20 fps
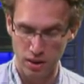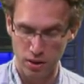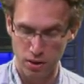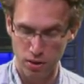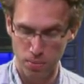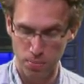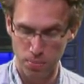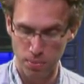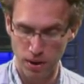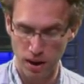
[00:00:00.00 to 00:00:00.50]

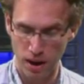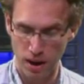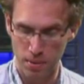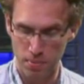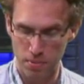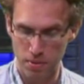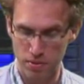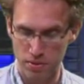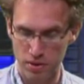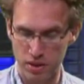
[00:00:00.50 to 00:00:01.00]
q
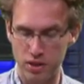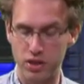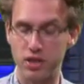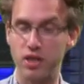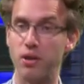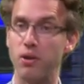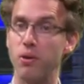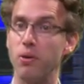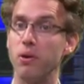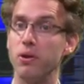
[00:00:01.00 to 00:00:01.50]
prime of
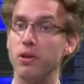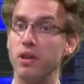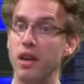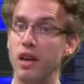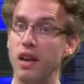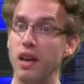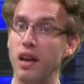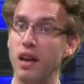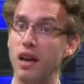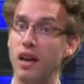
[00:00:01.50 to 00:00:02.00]
z0 on
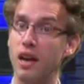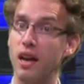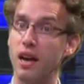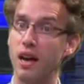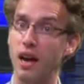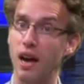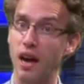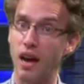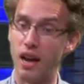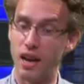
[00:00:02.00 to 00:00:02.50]

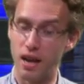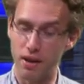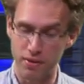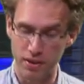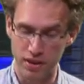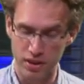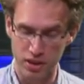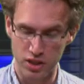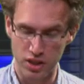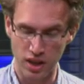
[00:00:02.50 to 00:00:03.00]
the uh, left
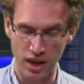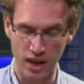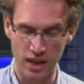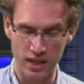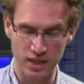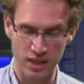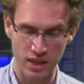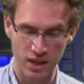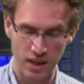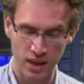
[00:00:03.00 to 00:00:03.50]
hand
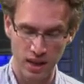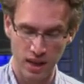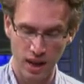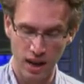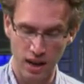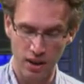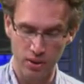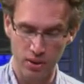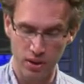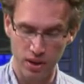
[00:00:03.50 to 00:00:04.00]
side,
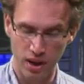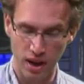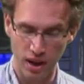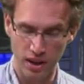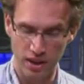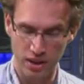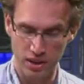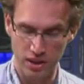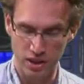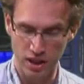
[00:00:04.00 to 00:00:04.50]
and on the right
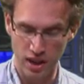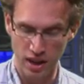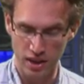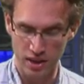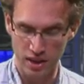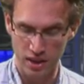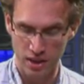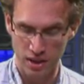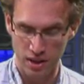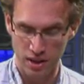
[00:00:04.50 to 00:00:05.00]
hand
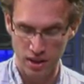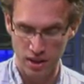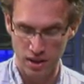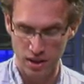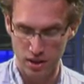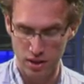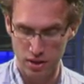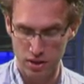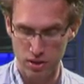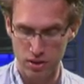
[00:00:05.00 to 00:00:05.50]
side,
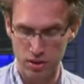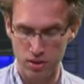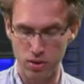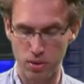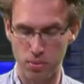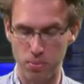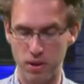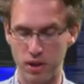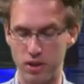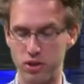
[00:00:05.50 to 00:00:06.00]
this
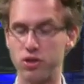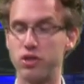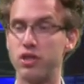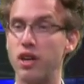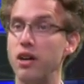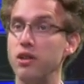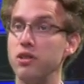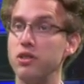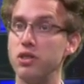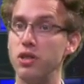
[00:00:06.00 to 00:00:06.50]
term cancels
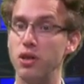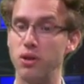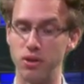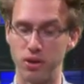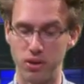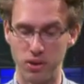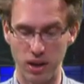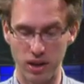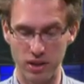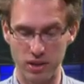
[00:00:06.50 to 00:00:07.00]
out, so
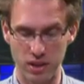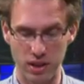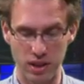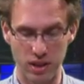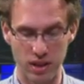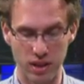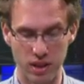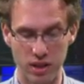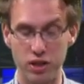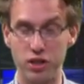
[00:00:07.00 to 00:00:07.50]
you get
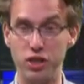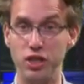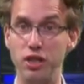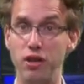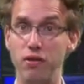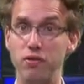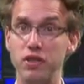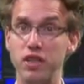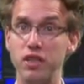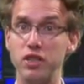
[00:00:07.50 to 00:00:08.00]
uh, g
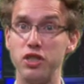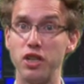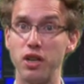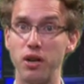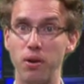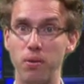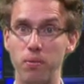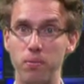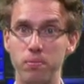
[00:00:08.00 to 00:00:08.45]
of z0.